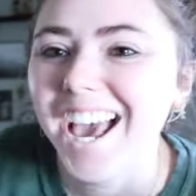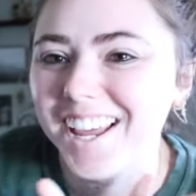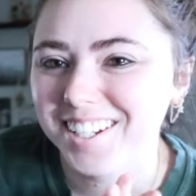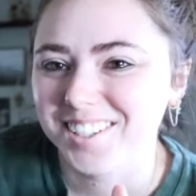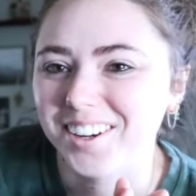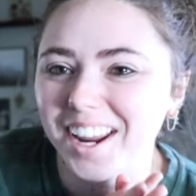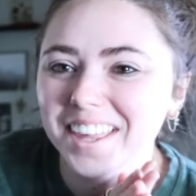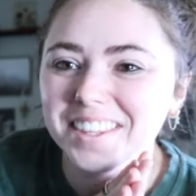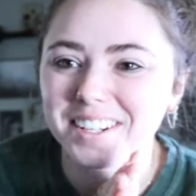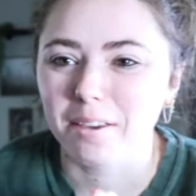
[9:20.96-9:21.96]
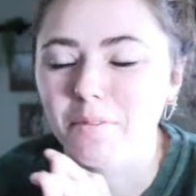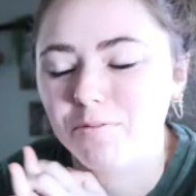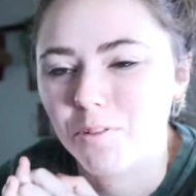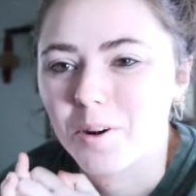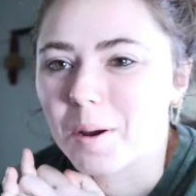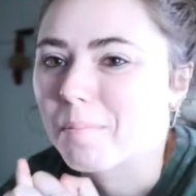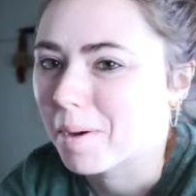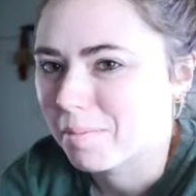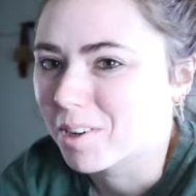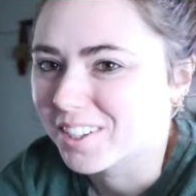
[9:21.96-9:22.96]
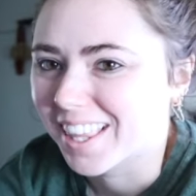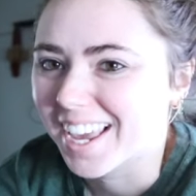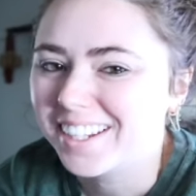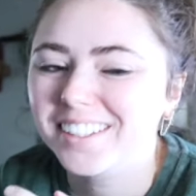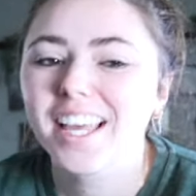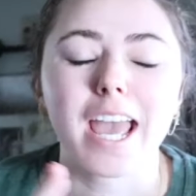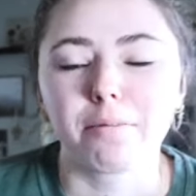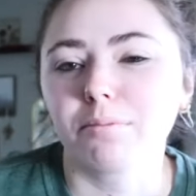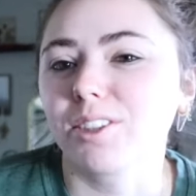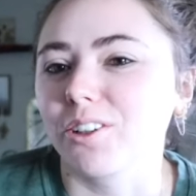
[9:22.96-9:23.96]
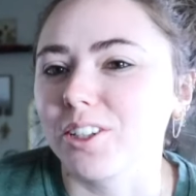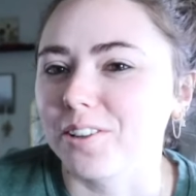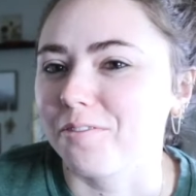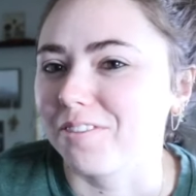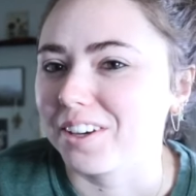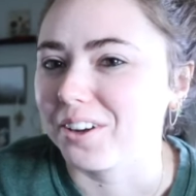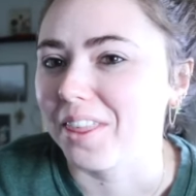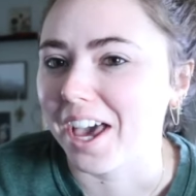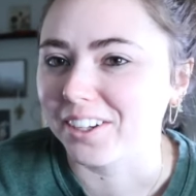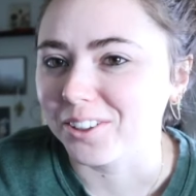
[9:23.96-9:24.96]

It is Sunday, the day before my birthday. Abram still doesn't feel that